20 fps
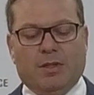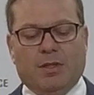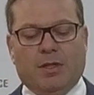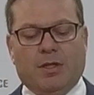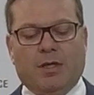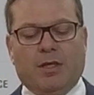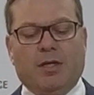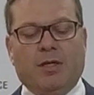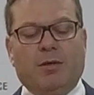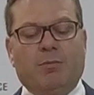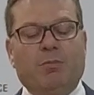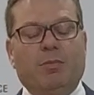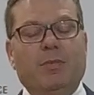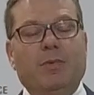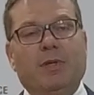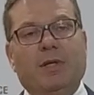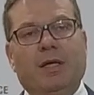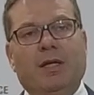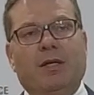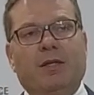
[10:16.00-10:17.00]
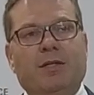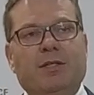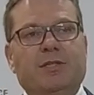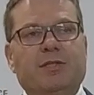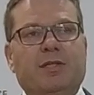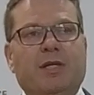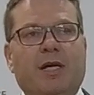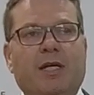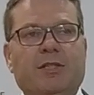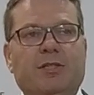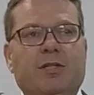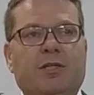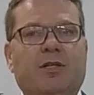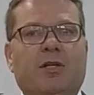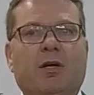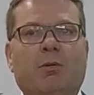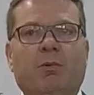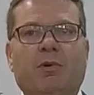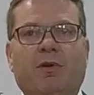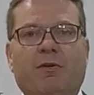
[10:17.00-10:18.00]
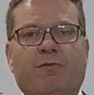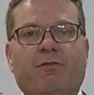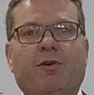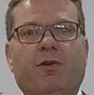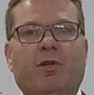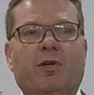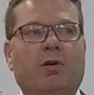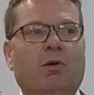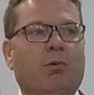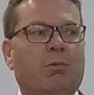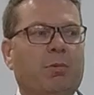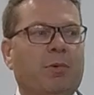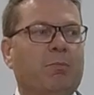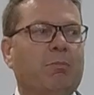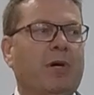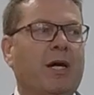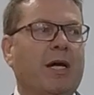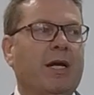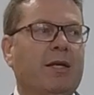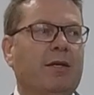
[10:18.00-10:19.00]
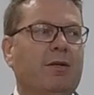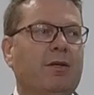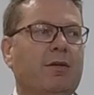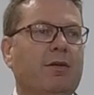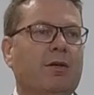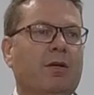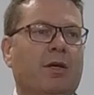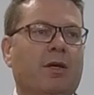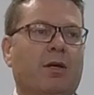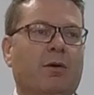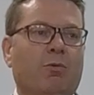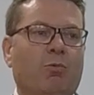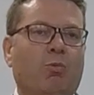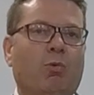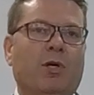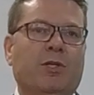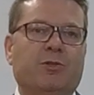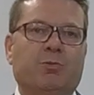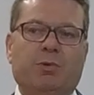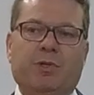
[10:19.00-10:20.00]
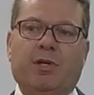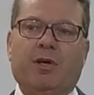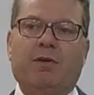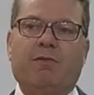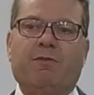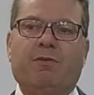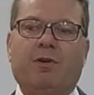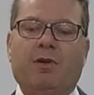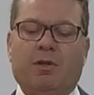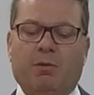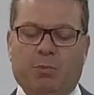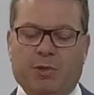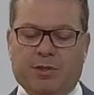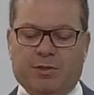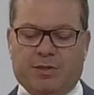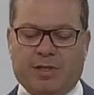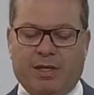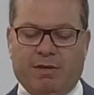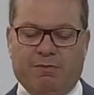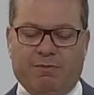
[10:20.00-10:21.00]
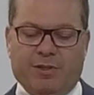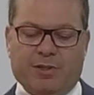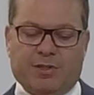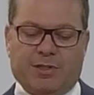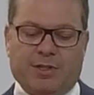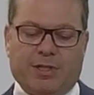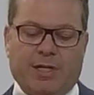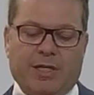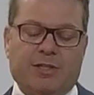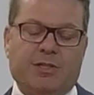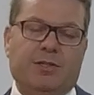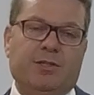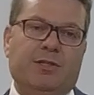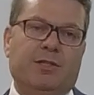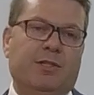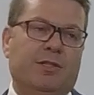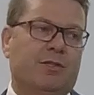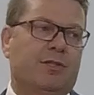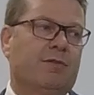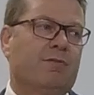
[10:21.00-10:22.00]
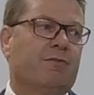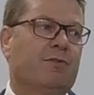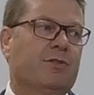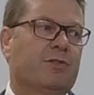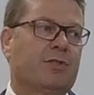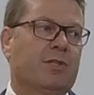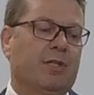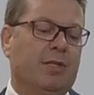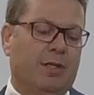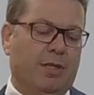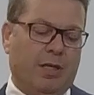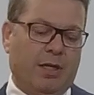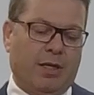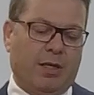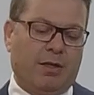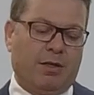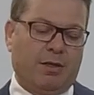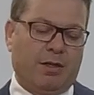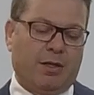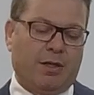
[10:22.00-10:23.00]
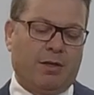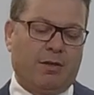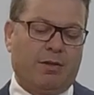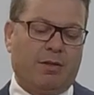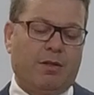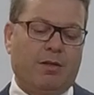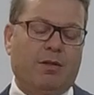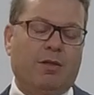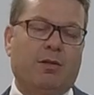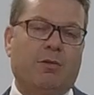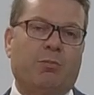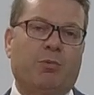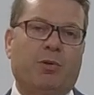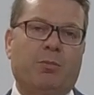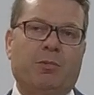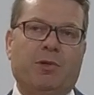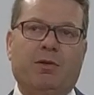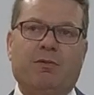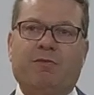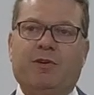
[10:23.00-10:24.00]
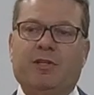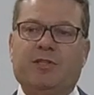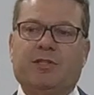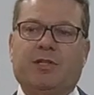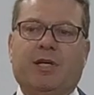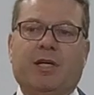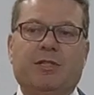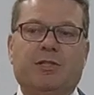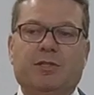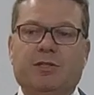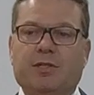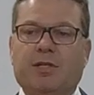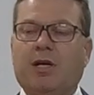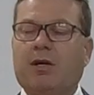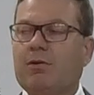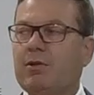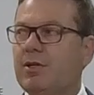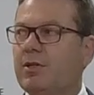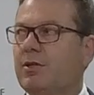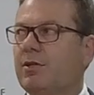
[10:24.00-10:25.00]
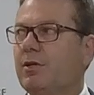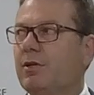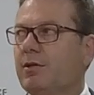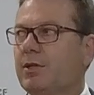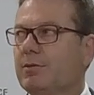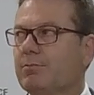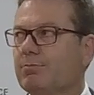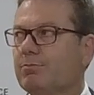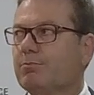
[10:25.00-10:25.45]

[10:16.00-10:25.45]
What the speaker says: And at this stage, a further comment will be made once we know further, because that investigation is in its infancy and the preliminary investigation is currently occurring.